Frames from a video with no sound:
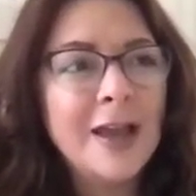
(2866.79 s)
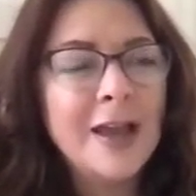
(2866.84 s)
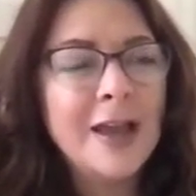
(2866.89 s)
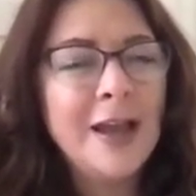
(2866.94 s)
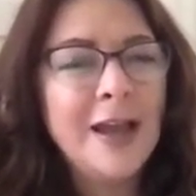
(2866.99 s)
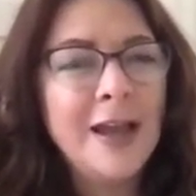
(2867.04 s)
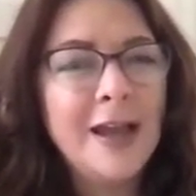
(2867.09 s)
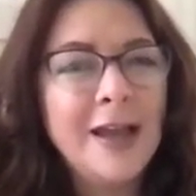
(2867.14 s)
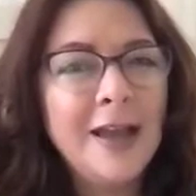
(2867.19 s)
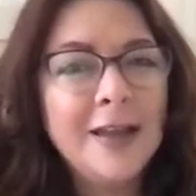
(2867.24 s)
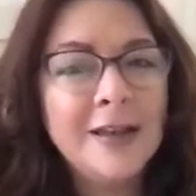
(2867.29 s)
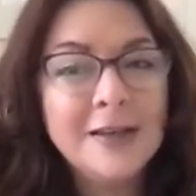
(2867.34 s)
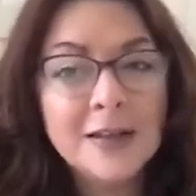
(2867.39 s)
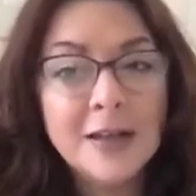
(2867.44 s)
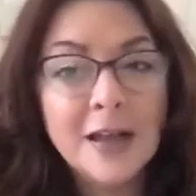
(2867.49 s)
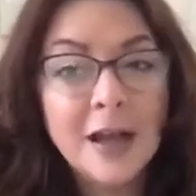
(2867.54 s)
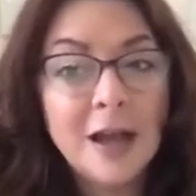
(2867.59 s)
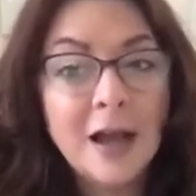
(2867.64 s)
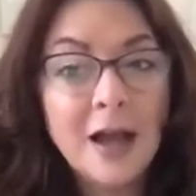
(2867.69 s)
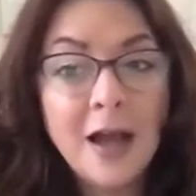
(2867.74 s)
And
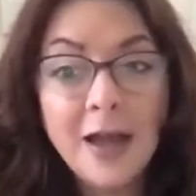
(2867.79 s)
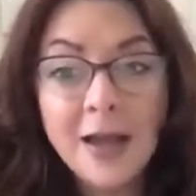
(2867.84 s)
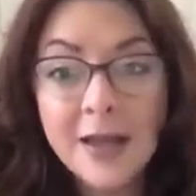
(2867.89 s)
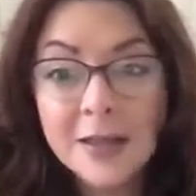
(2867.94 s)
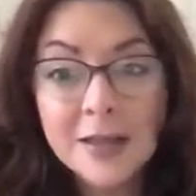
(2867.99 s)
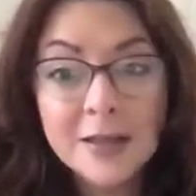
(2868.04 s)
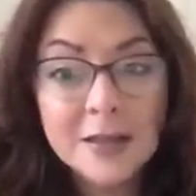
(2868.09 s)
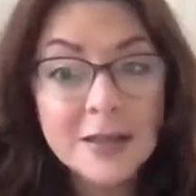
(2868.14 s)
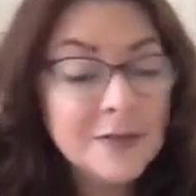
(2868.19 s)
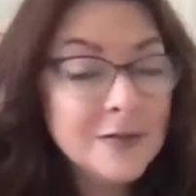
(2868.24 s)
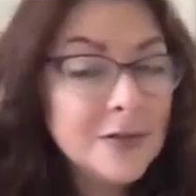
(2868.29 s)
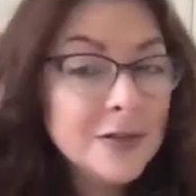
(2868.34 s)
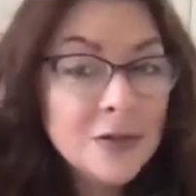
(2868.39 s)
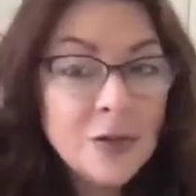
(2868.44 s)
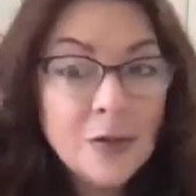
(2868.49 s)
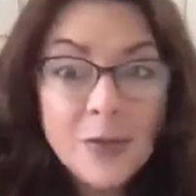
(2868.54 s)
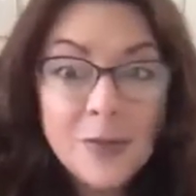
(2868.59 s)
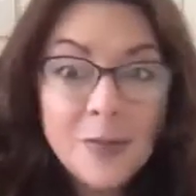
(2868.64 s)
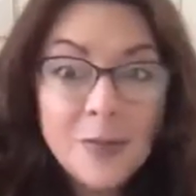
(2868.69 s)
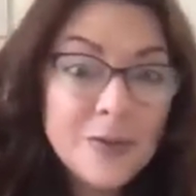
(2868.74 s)
I, even
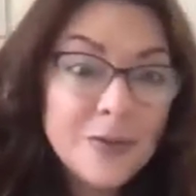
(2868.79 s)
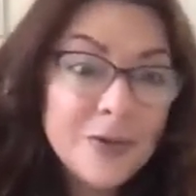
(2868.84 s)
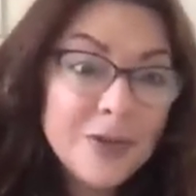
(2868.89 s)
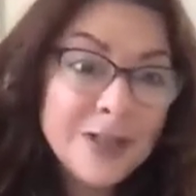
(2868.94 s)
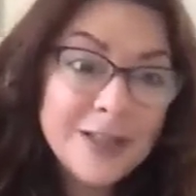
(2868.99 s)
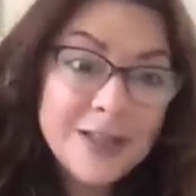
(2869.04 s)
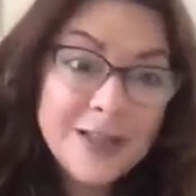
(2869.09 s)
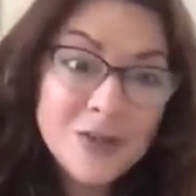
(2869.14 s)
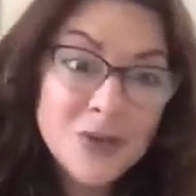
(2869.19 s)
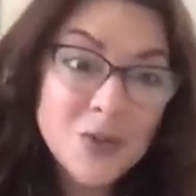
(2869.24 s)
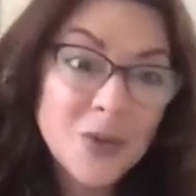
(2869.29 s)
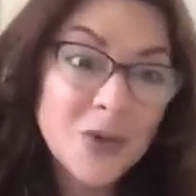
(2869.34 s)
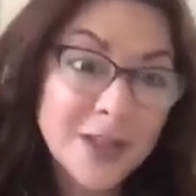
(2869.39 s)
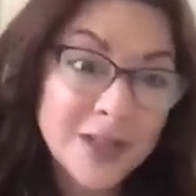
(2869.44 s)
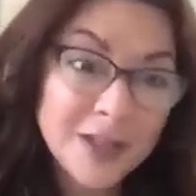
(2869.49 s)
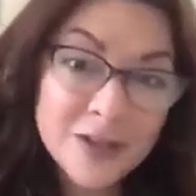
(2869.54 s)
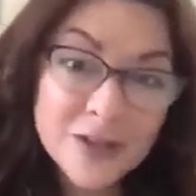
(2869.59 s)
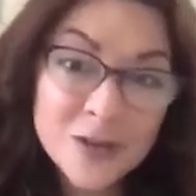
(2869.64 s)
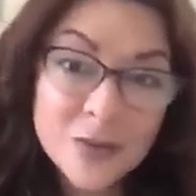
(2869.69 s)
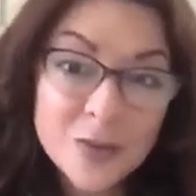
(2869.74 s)
though I'd been reading now 20
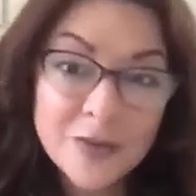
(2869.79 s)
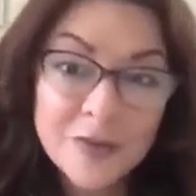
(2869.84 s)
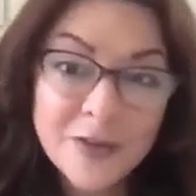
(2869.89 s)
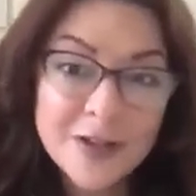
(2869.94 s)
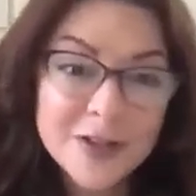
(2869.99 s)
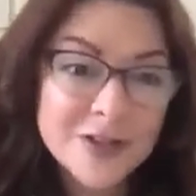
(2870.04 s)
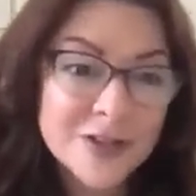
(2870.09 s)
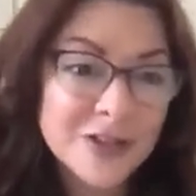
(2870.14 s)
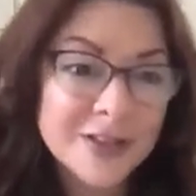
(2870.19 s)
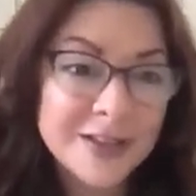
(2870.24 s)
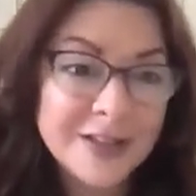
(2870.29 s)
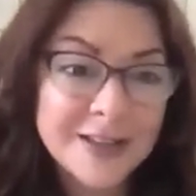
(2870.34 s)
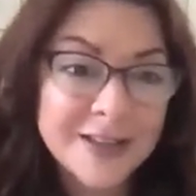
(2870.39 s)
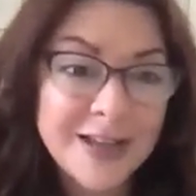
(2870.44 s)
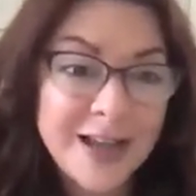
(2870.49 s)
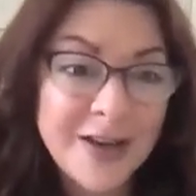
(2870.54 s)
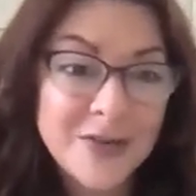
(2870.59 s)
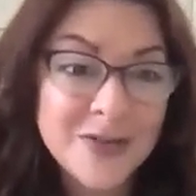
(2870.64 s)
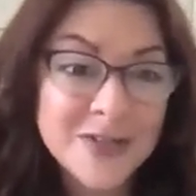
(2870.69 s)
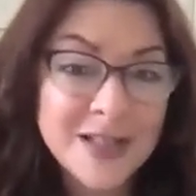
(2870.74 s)
years professionally,
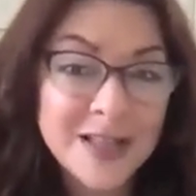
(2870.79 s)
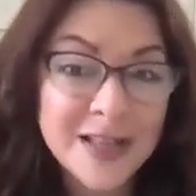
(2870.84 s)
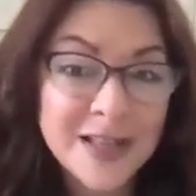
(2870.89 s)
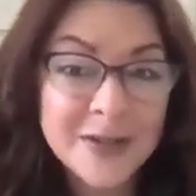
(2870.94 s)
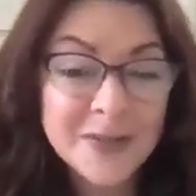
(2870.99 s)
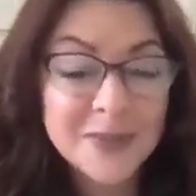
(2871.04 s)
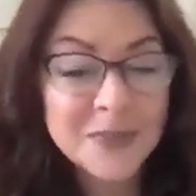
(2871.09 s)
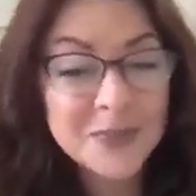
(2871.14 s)
I was like,